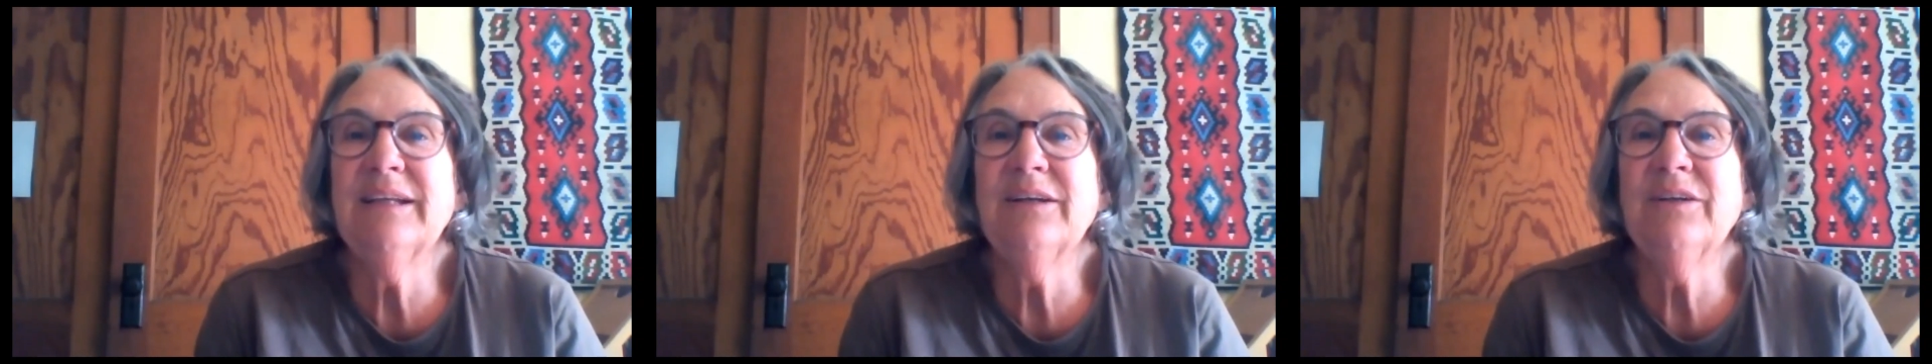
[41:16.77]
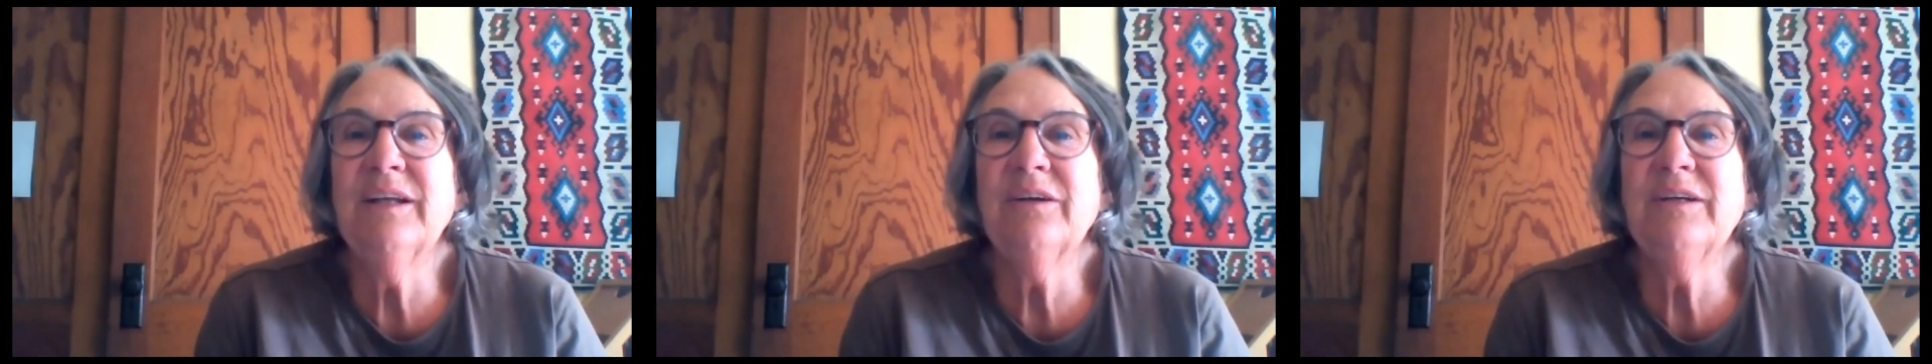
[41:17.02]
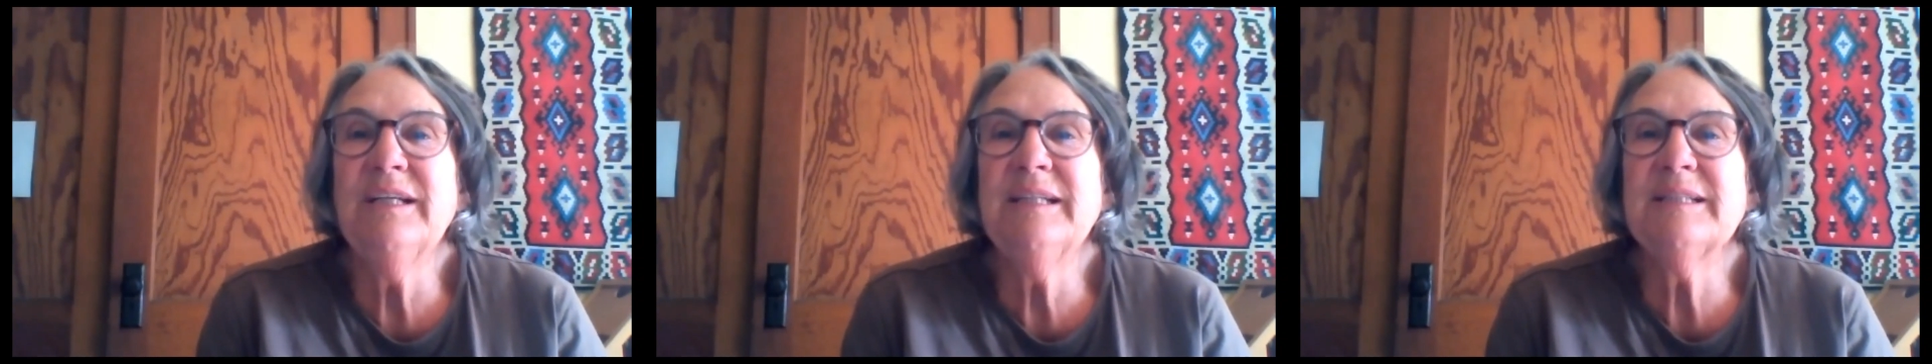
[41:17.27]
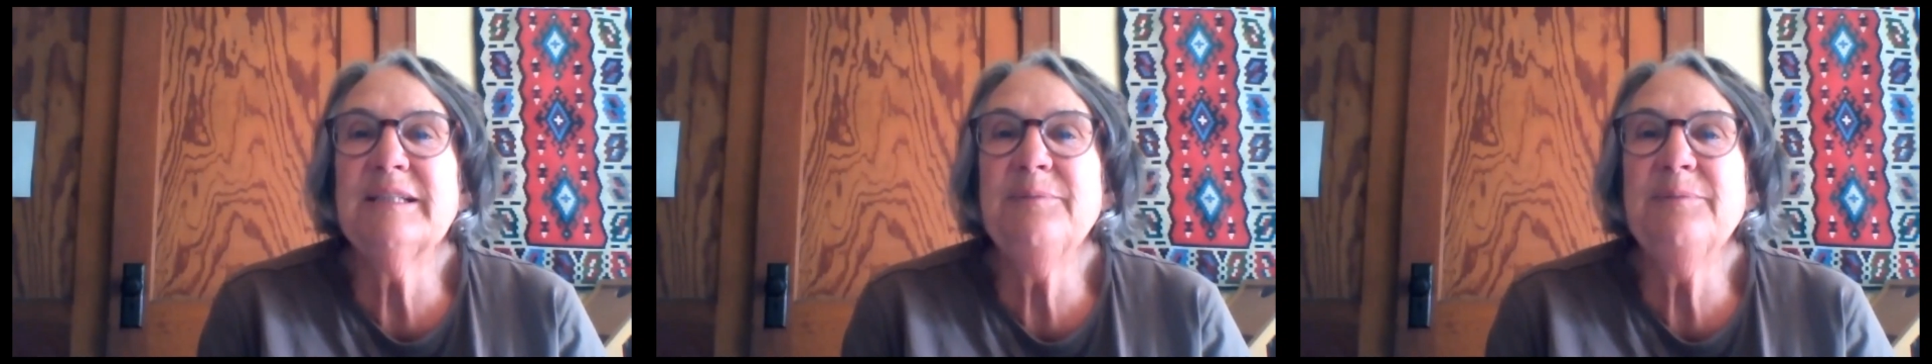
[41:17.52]
that there
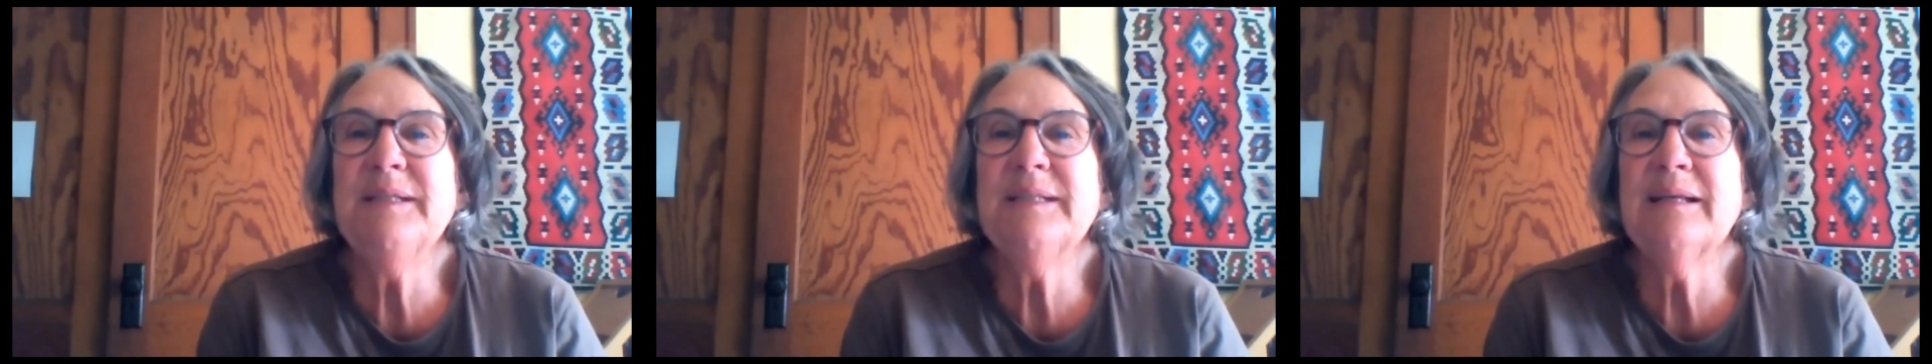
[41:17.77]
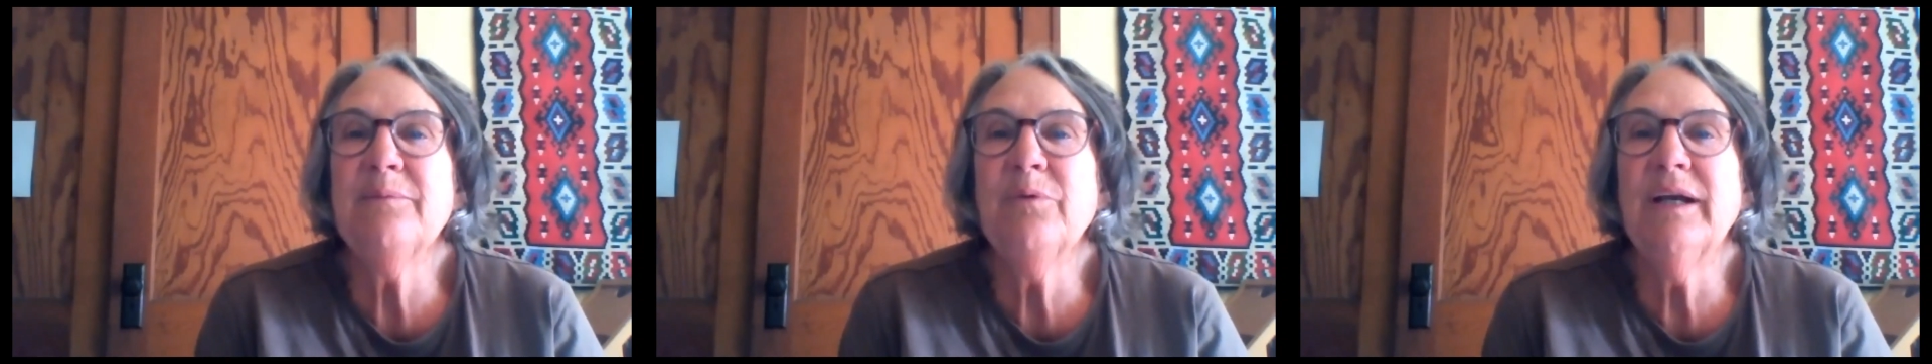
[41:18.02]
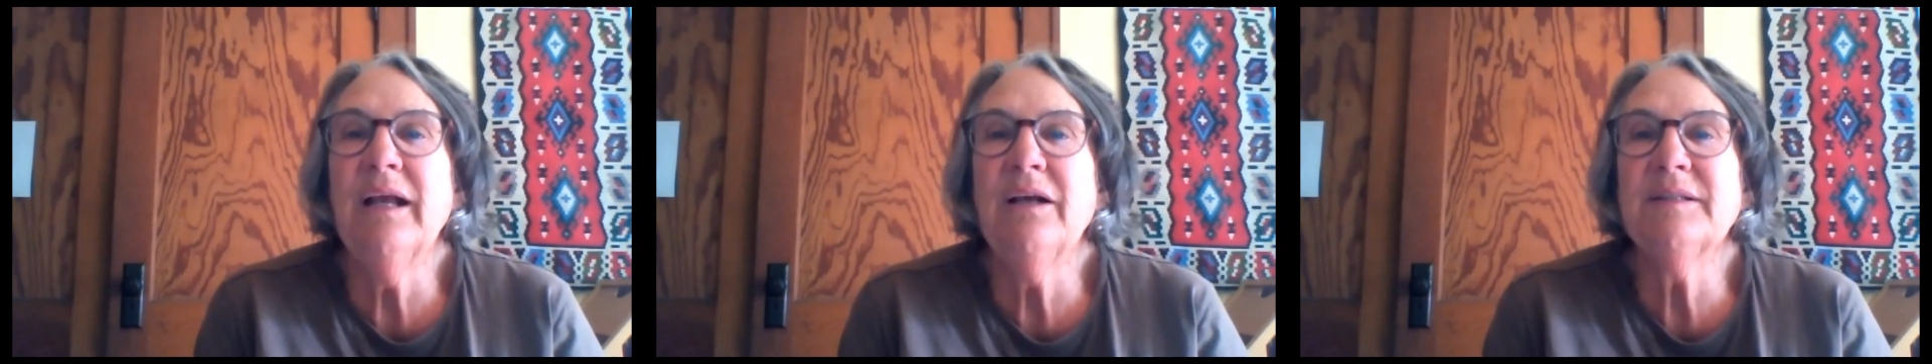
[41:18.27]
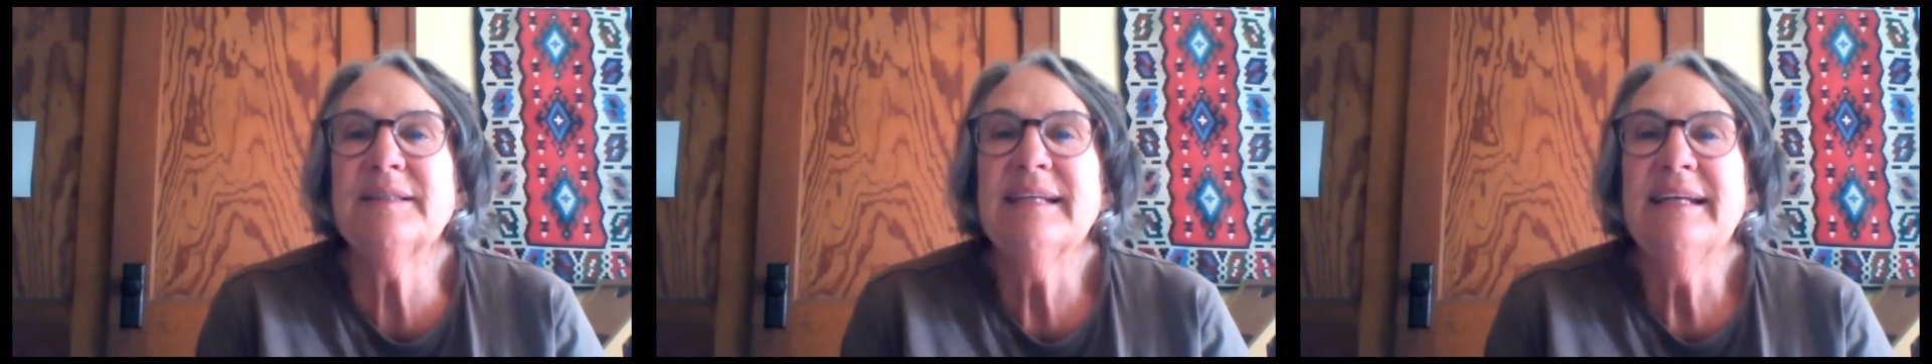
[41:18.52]
needs to be someone
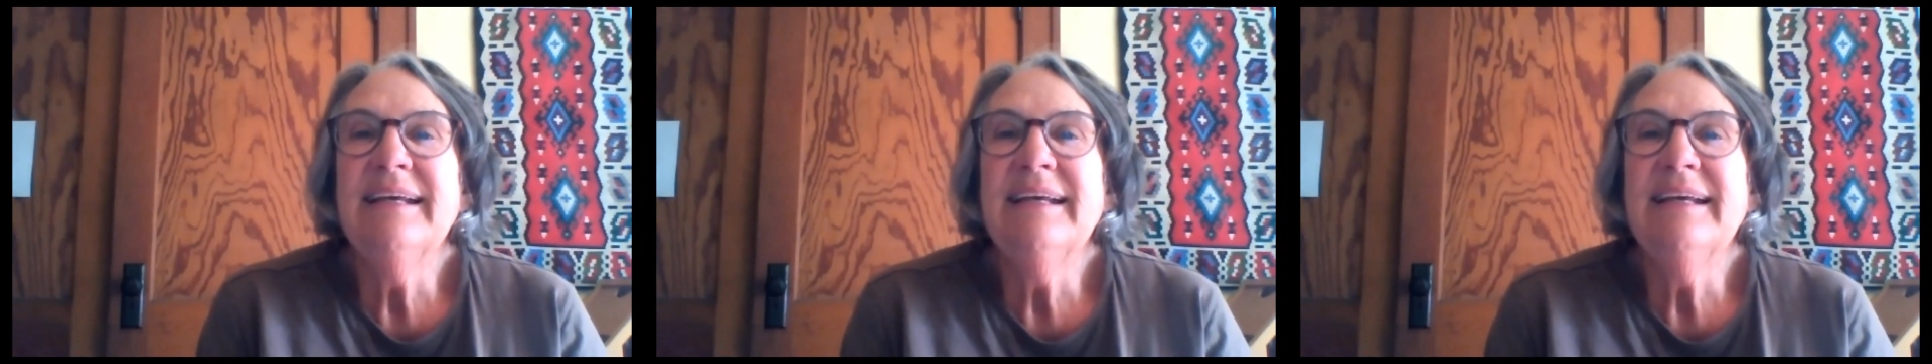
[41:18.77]
else,